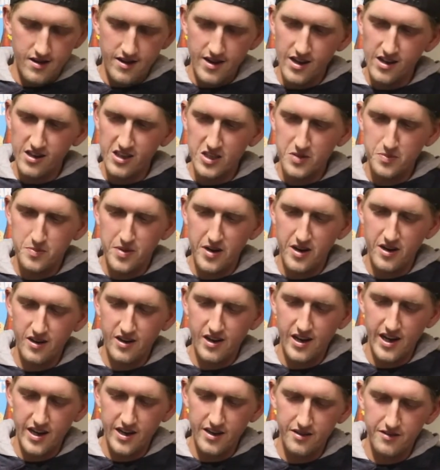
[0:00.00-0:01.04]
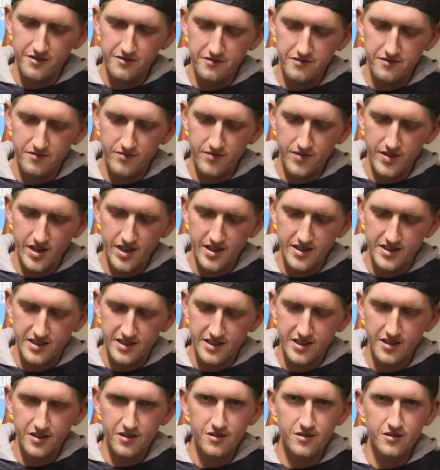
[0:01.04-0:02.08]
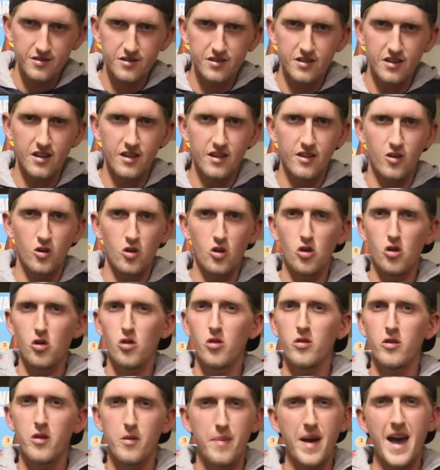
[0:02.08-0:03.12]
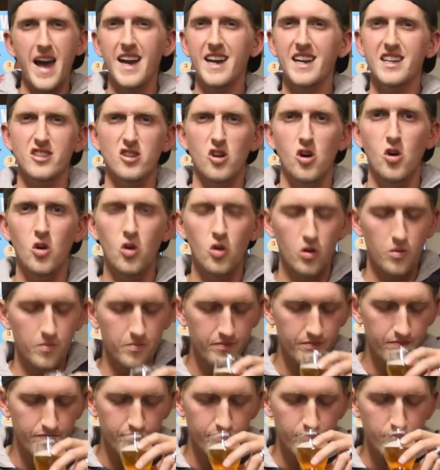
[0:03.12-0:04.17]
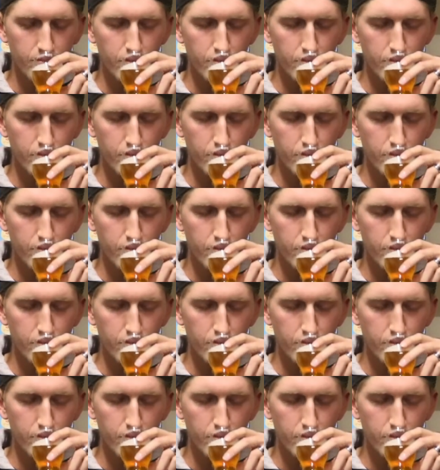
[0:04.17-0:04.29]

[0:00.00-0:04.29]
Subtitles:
Now, this beer kind of instills the pack as a whole.